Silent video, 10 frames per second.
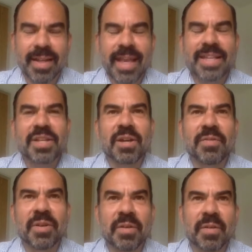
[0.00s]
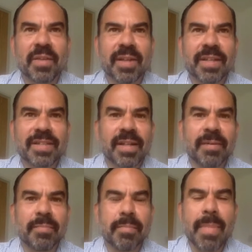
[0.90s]
Yeah, so if you
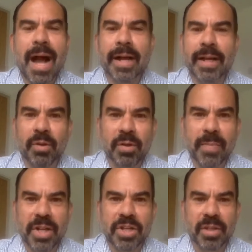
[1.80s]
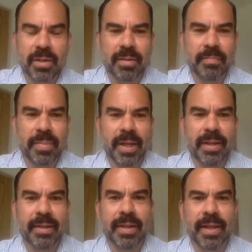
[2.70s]
consider marketing automation
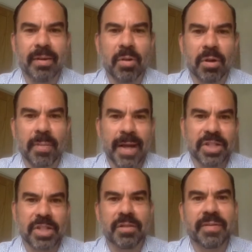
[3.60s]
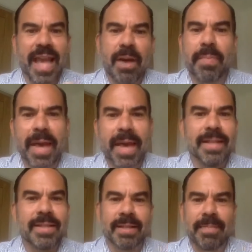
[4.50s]
being the automation of
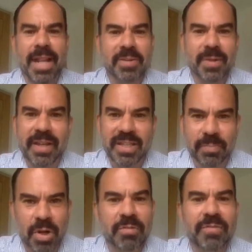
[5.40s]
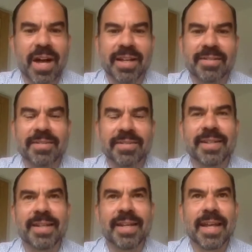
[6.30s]
campaigns and management of guest profiles,
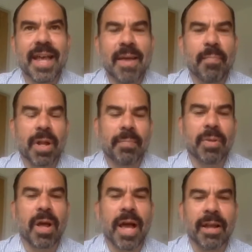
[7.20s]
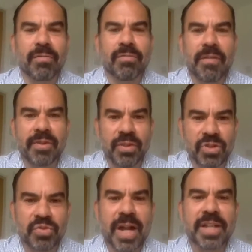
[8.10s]
but applying revenue
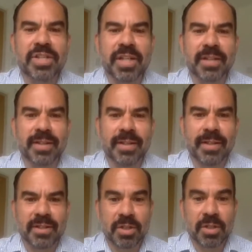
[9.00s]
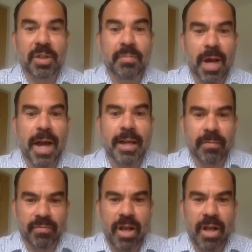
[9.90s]
strategy to combine